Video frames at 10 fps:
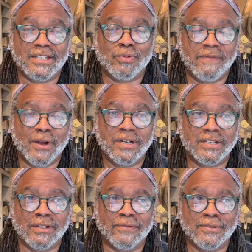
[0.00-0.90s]
yeah, since we've
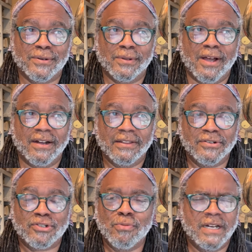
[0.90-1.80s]
known each other for so
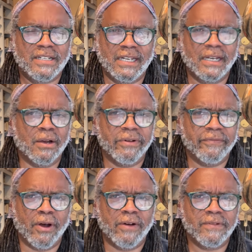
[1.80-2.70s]
long, there's too much
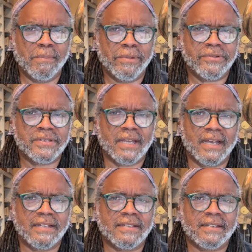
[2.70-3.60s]
ego involved on both
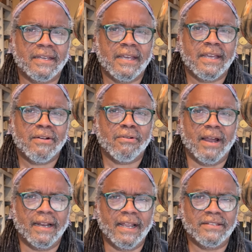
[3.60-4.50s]
sides,
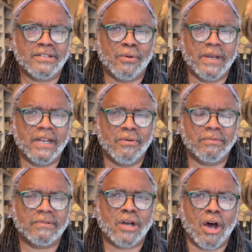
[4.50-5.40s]
right? And so we
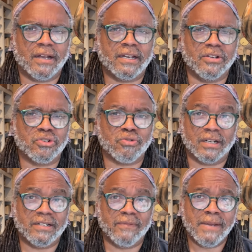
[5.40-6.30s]
don't talk
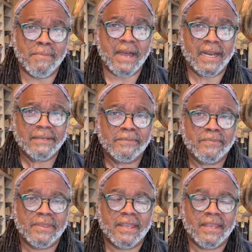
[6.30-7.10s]
constructively about it.